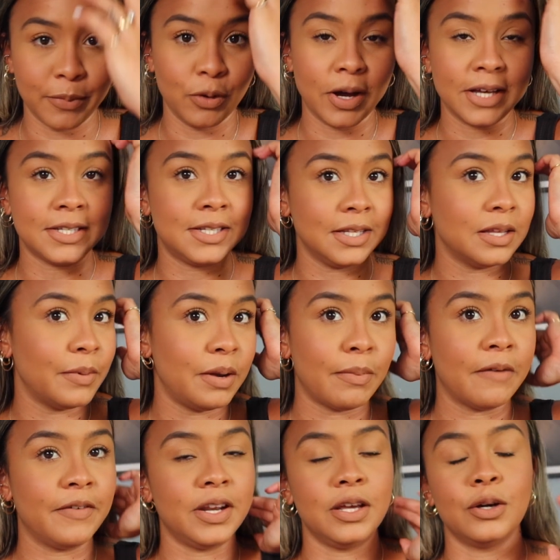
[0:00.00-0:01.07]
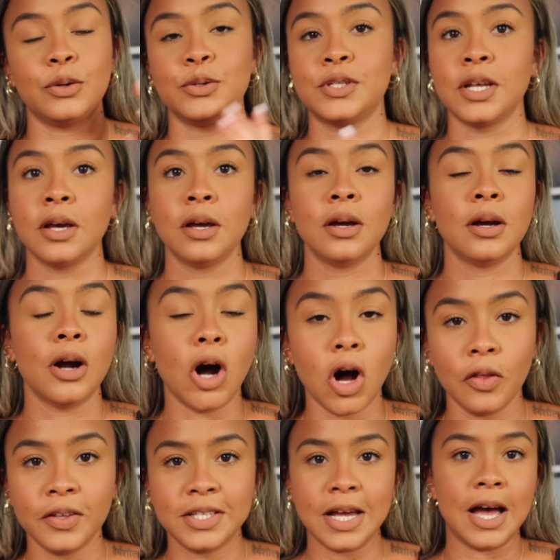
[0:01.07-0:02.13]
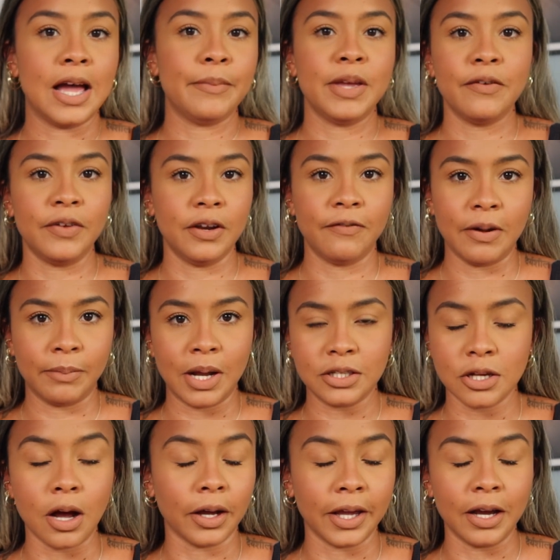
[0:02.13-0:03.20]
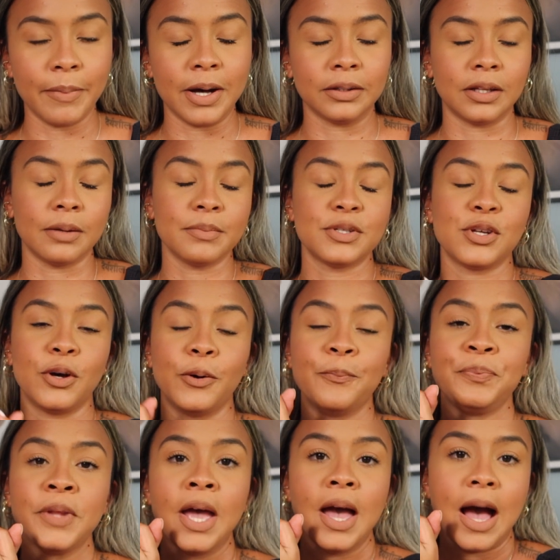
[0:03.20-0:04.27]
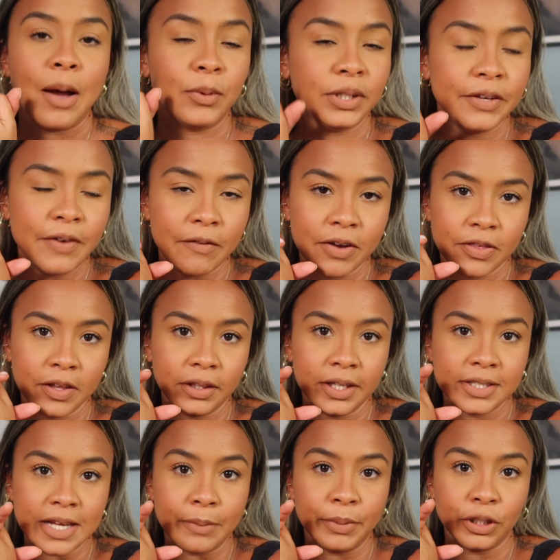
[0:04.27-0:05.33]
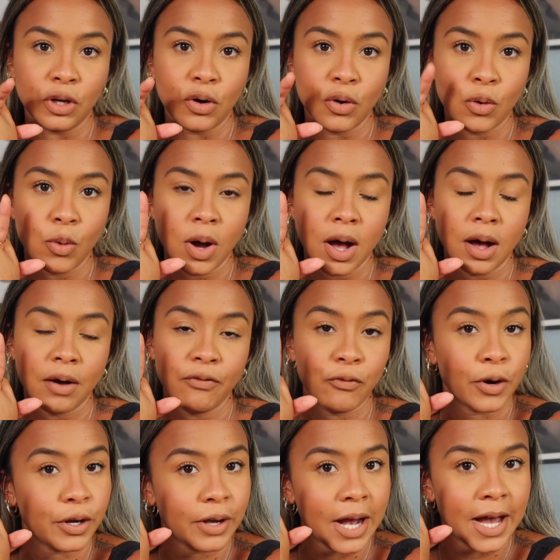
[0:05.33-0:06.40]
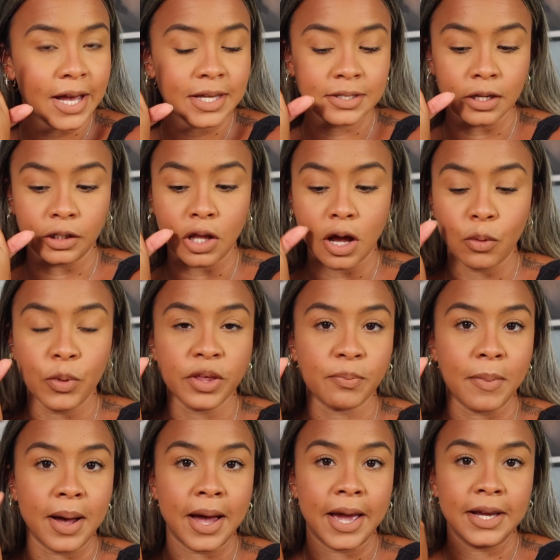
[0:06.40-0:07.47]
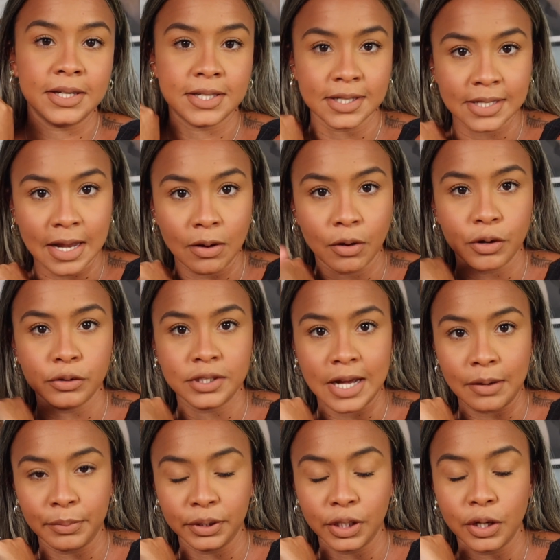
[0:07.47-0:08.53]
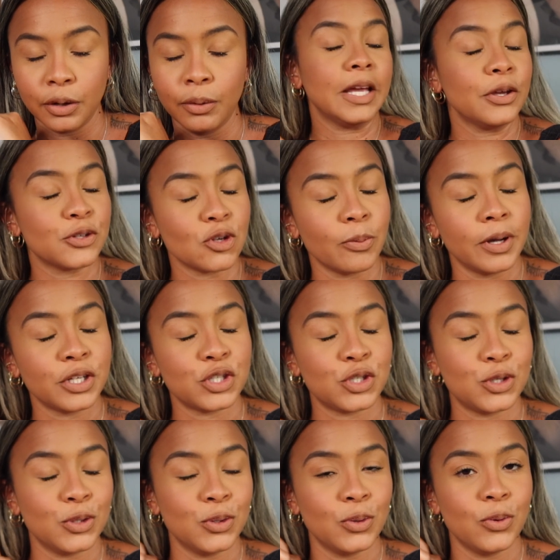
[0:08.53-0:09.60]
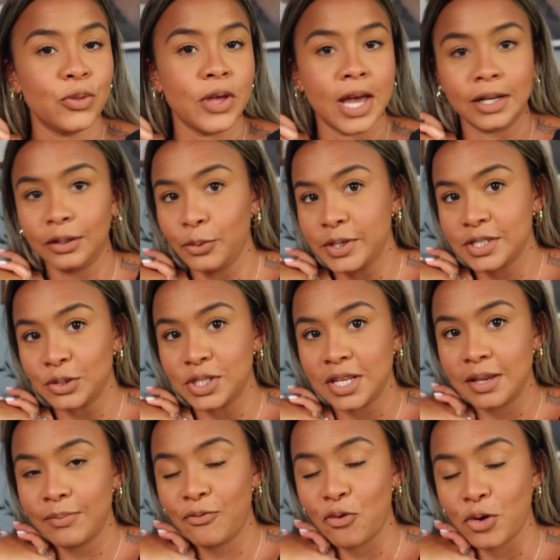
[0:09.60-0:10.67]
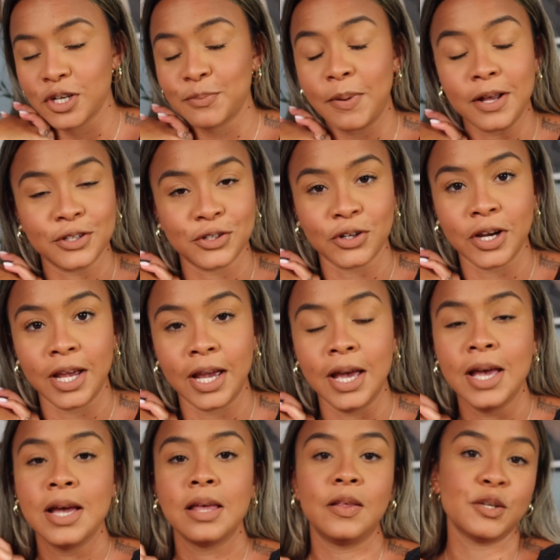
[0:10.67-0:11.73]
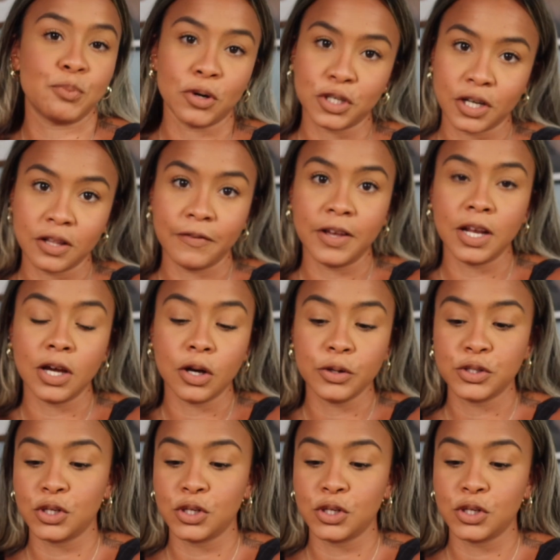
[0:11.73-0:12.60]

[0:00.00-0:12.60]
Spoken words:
You guys see them in my videos all the time, even if I'm not talking about them. So I will leave everything linked down below for you guys, along with my discount code down below. Thank you so much to the Ana Luisa team for sponsoring this portion of the video.